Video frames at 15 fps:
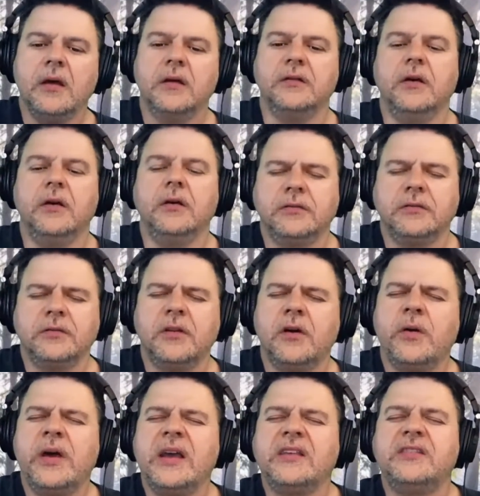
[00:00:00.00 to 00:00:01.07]
Don't
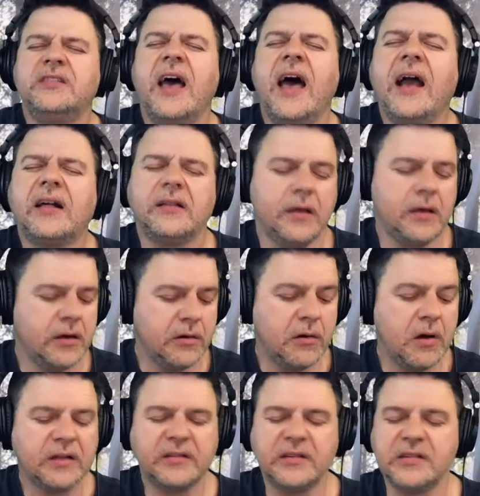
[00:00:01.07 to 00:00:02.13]
know exactly
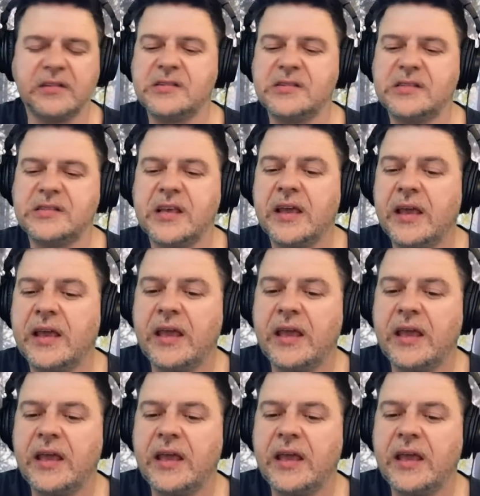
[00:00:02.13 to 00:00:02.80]
what to say.